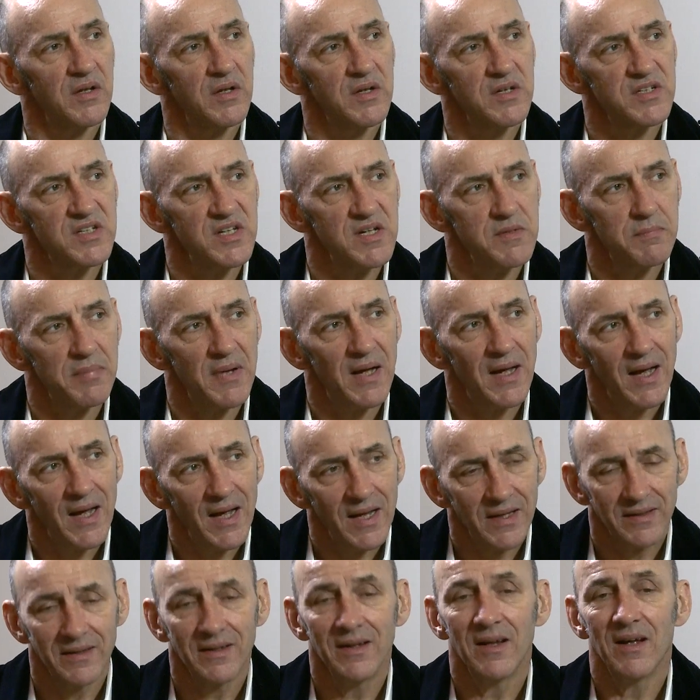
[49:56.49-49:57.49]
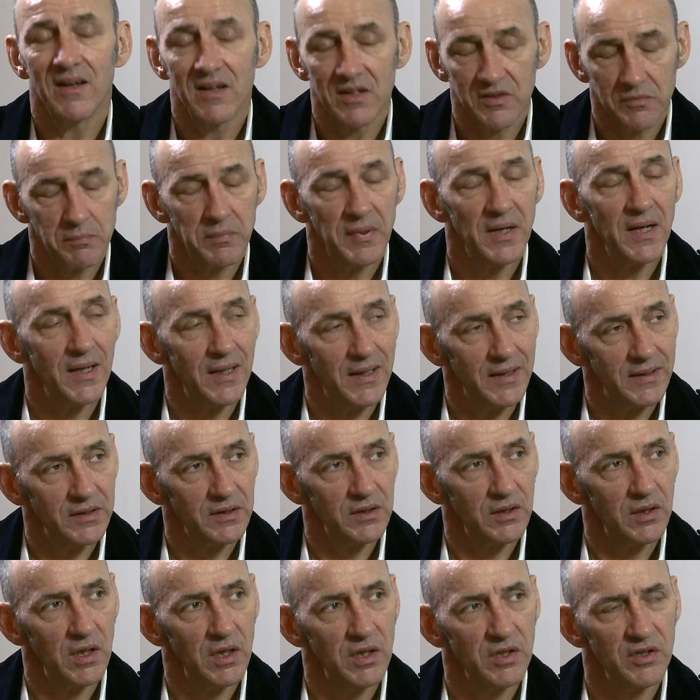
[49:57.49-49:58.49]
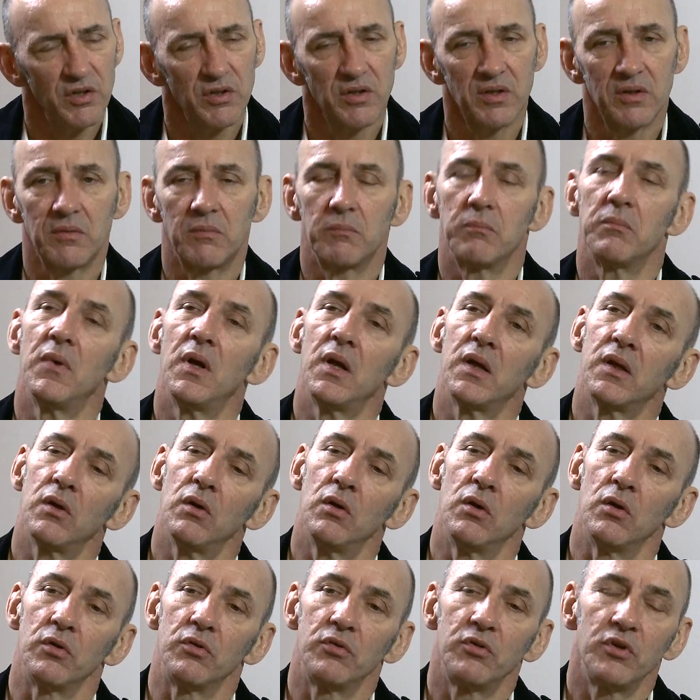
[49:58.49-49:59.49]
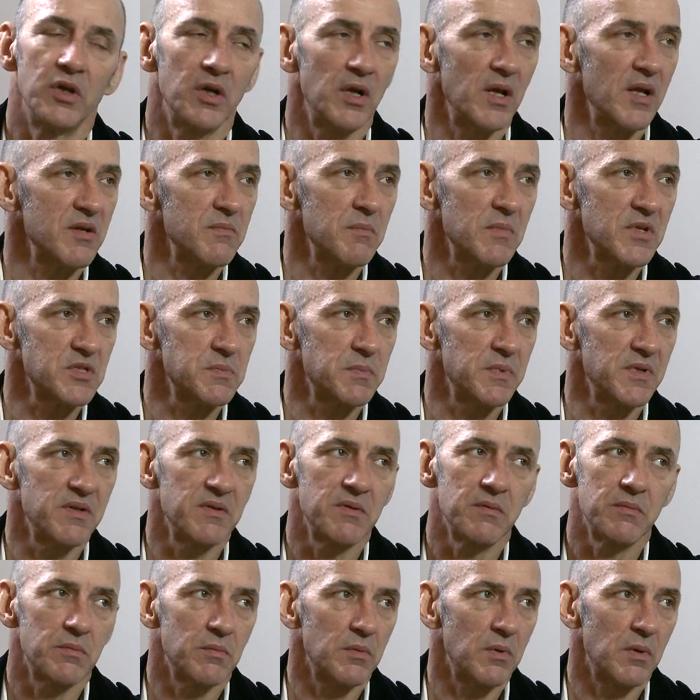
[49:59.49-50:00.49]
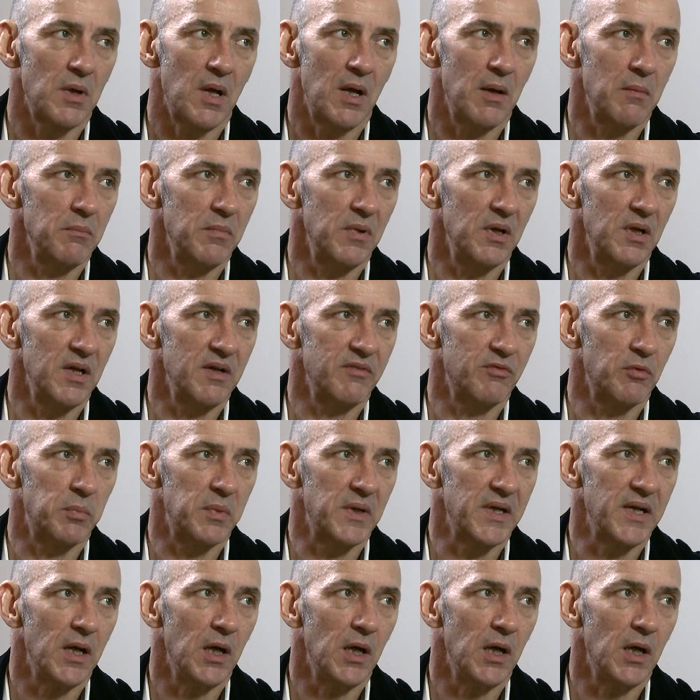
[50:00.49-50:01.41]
is it bad? Yeah, it's bad. And you said, my God, it must be unbelievably